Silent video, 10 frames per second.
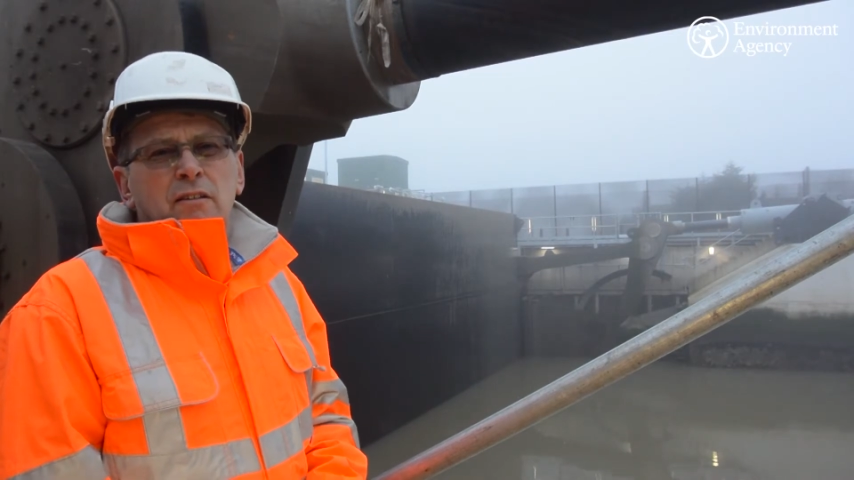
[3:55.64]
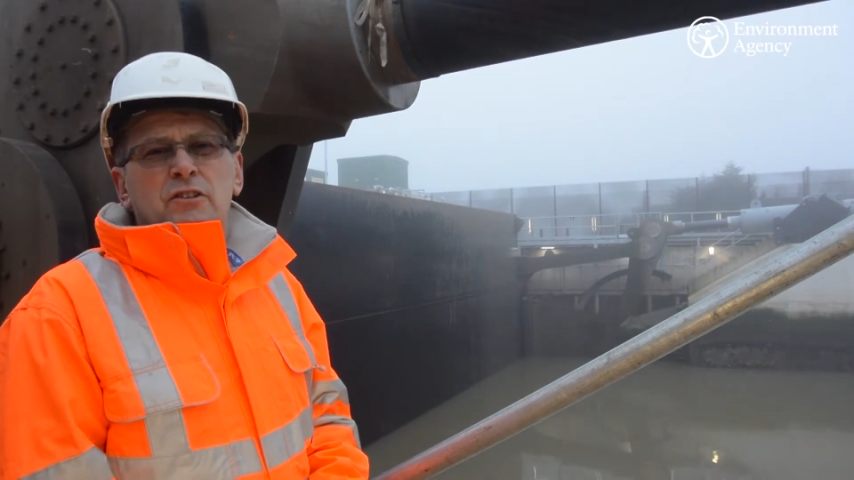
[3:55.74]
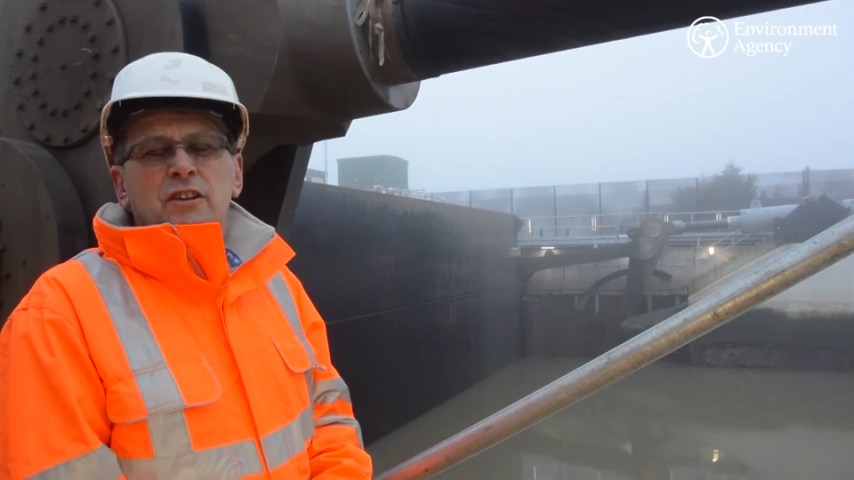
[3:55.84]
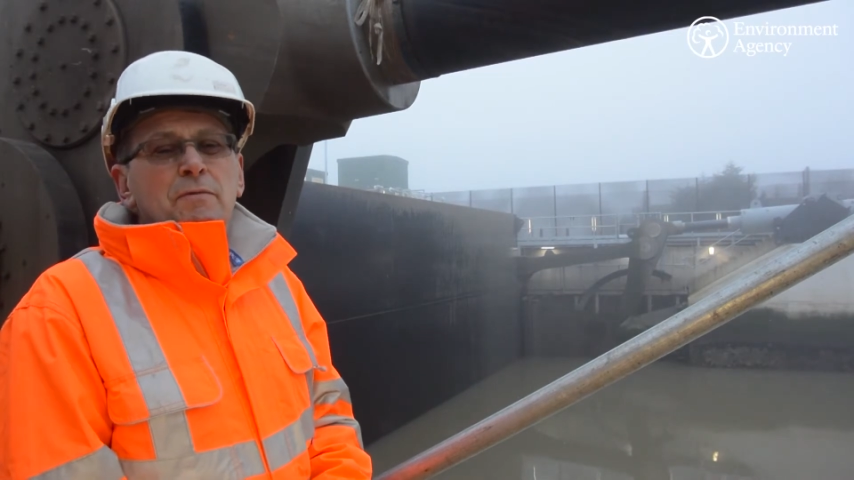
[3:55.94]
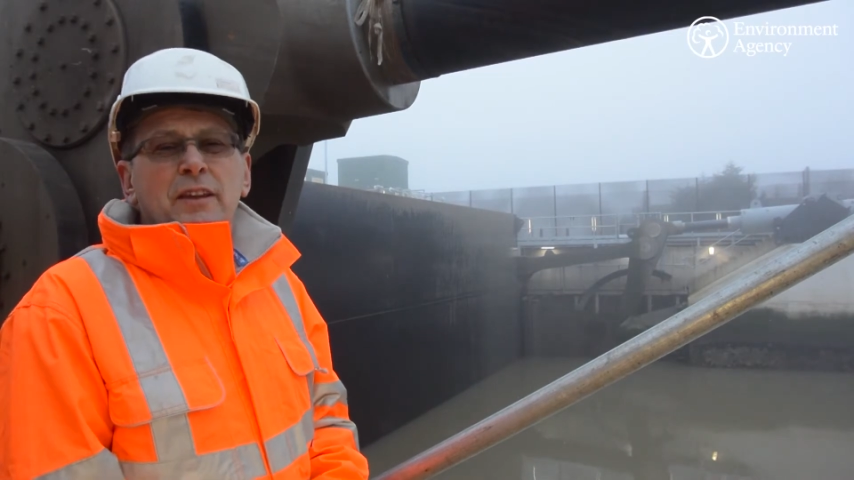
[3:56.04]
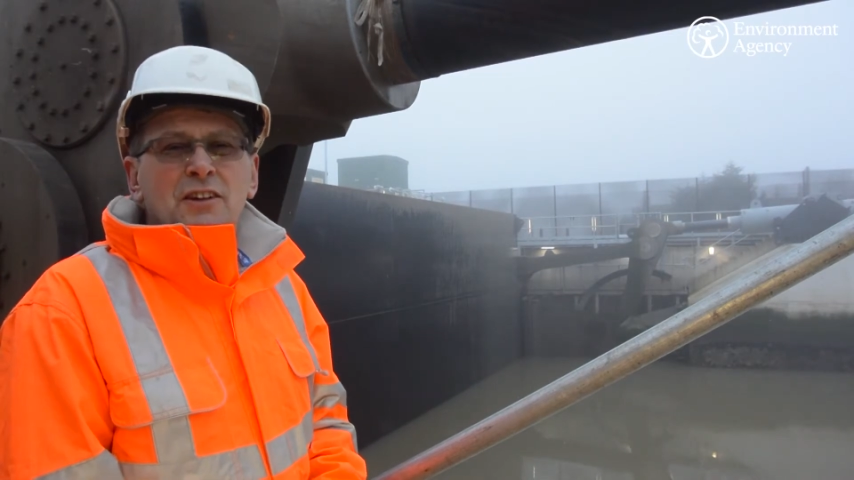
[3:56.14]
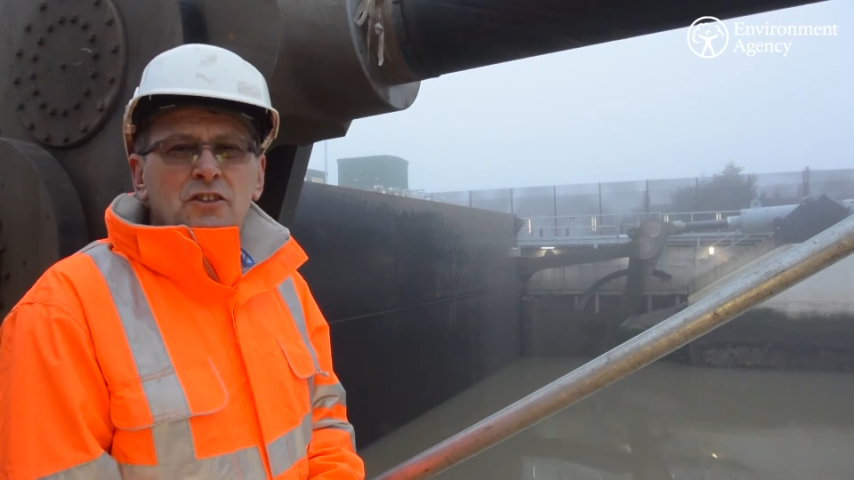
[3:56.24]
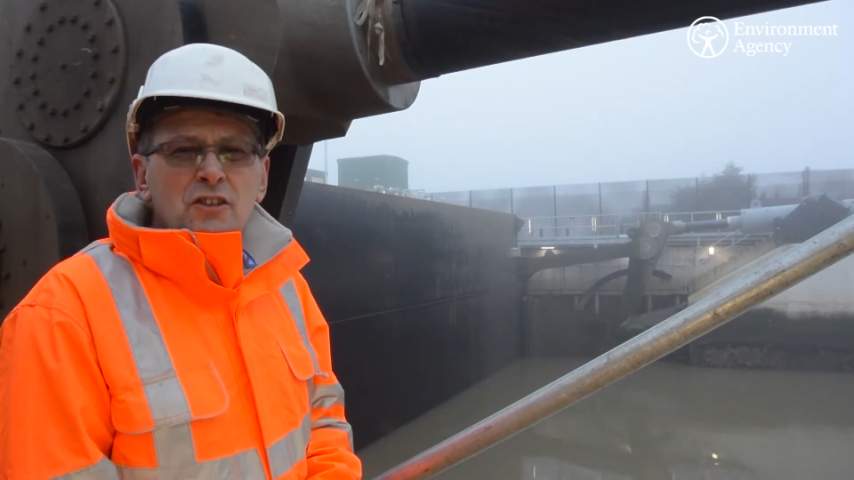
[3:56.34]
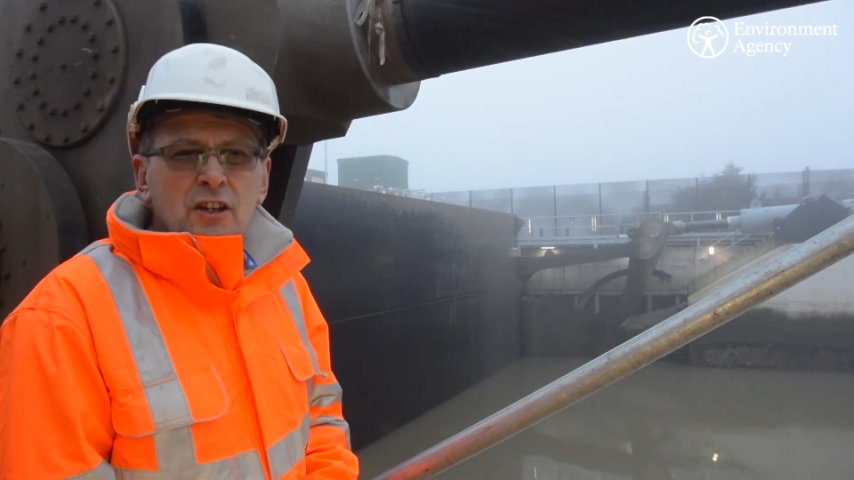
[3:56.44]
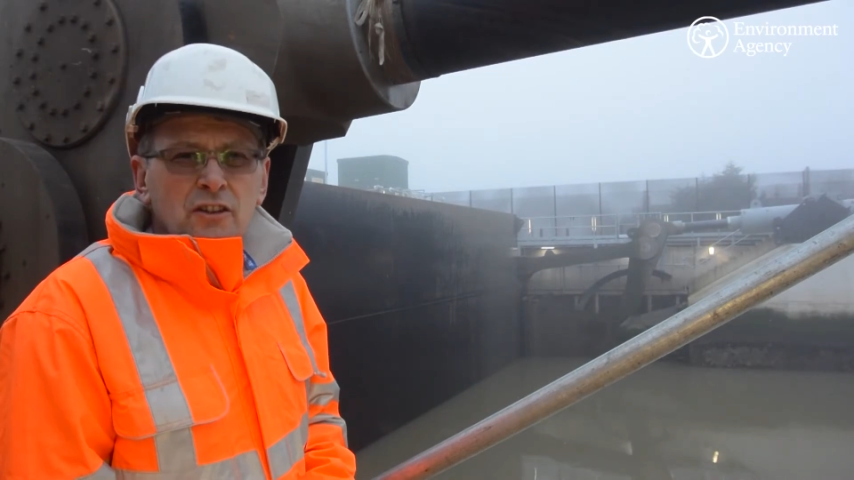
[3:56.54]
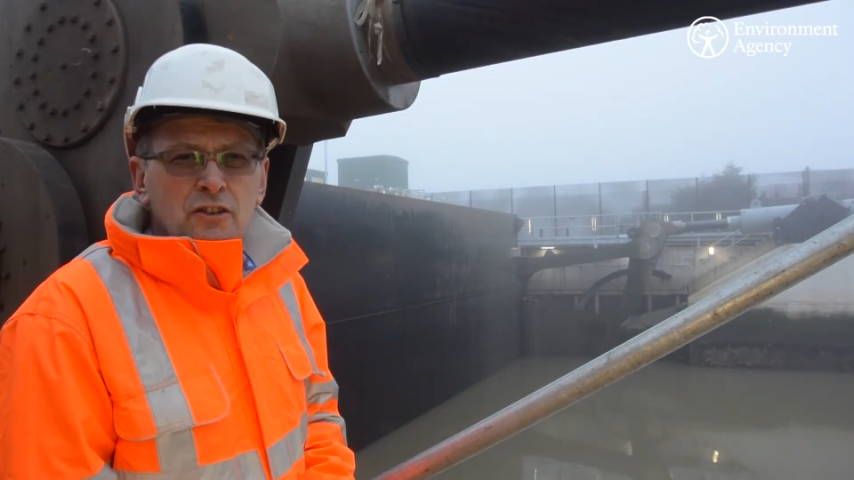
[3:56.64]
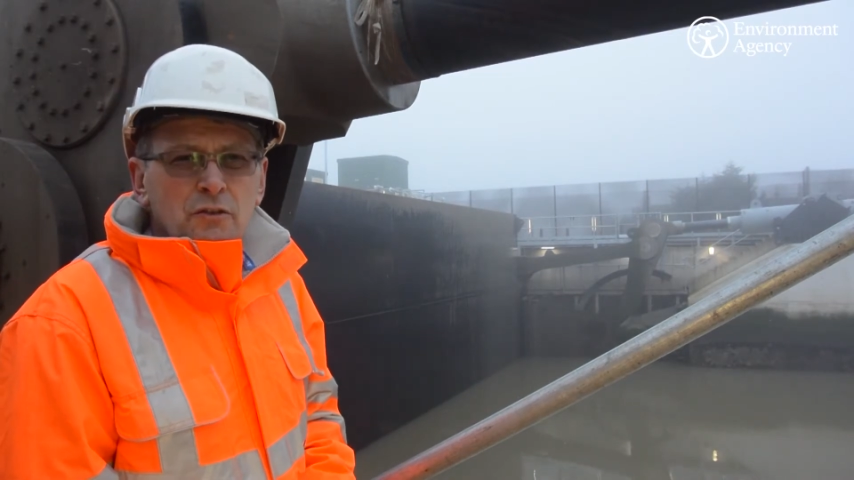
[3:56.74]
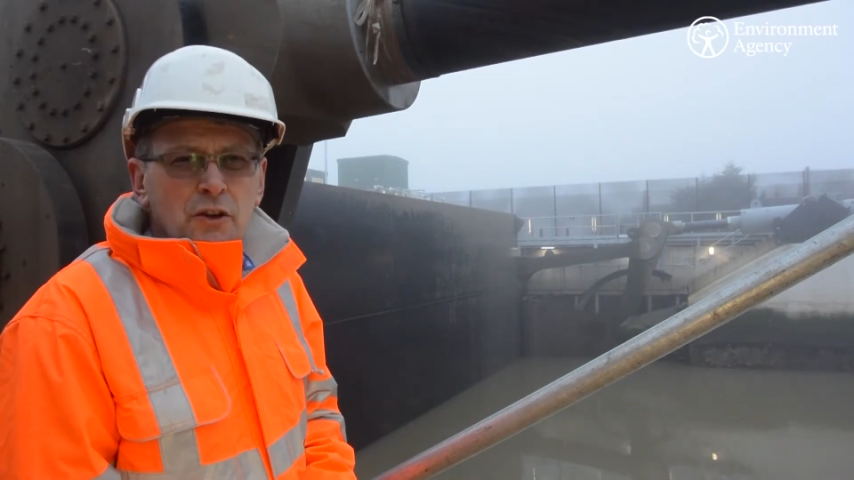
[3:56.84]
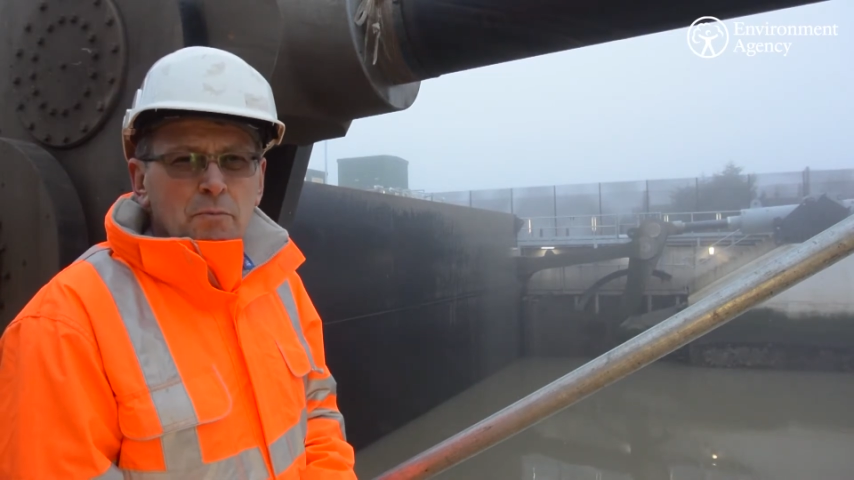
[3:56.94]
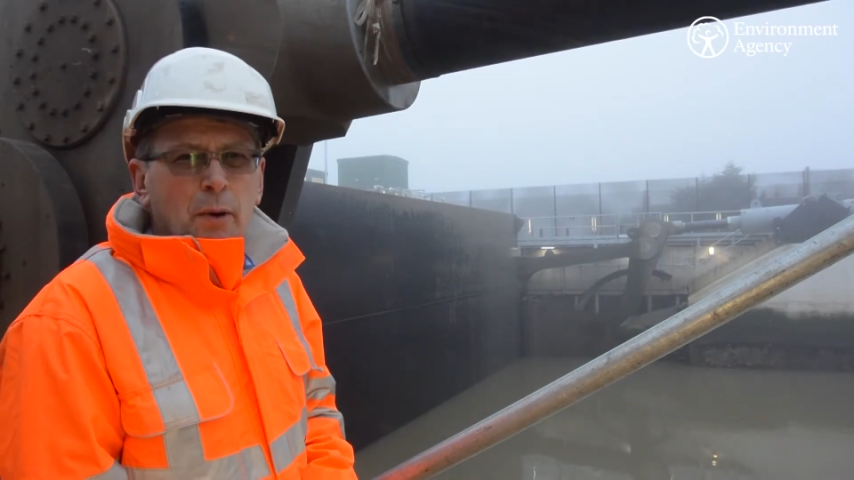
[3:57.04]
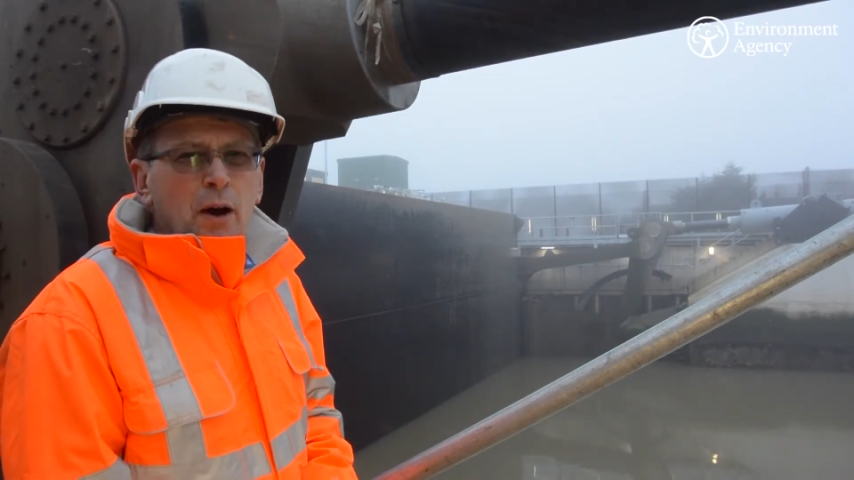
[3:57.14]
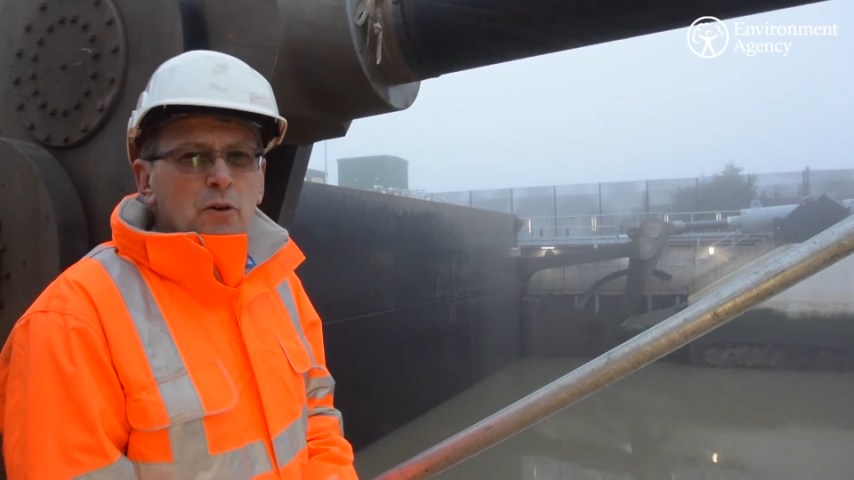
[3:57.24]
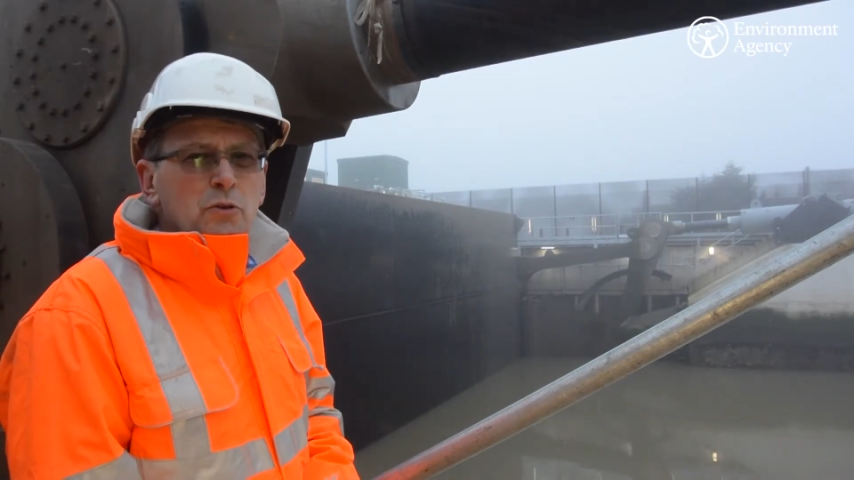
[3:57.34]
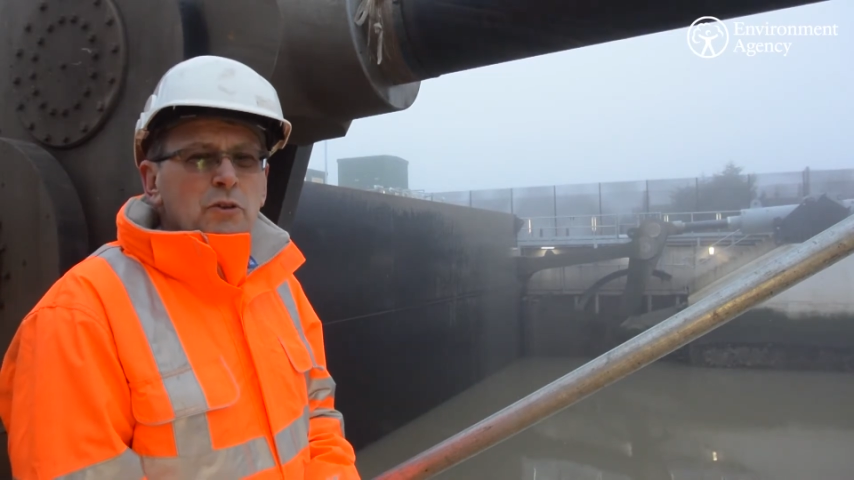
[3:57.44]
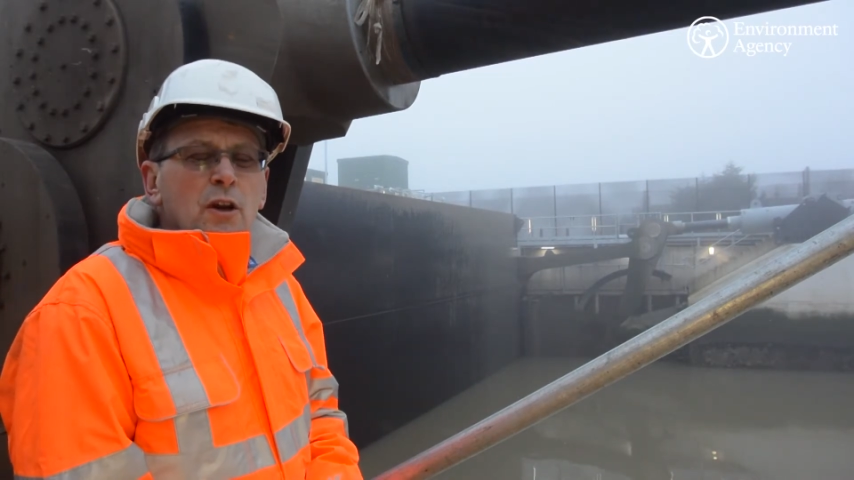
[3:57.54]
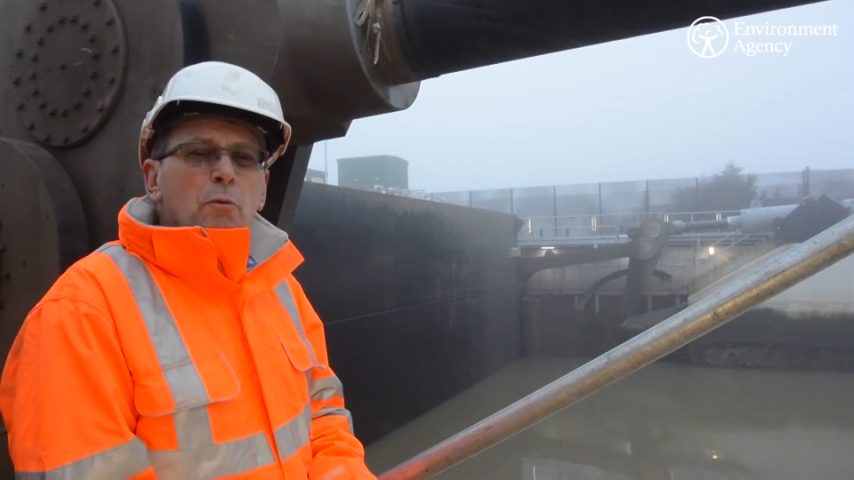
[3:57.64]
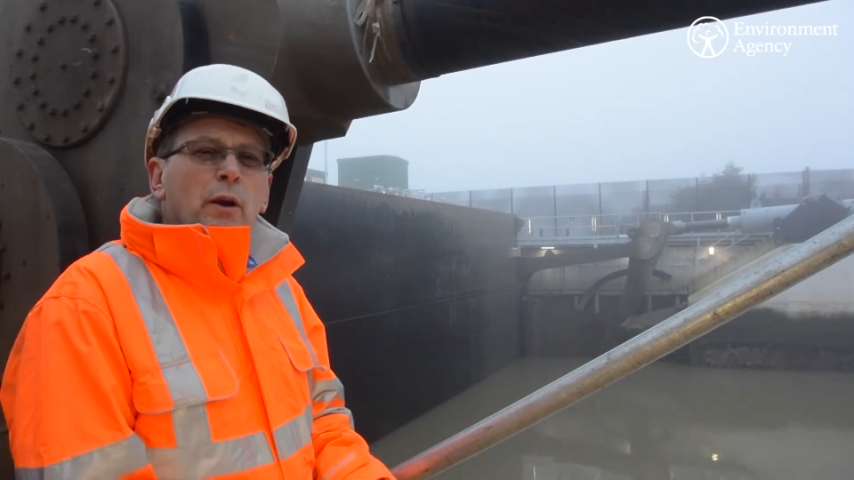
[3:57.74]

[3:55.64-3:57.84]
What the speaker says: 7,000 tonnes of sheet piles.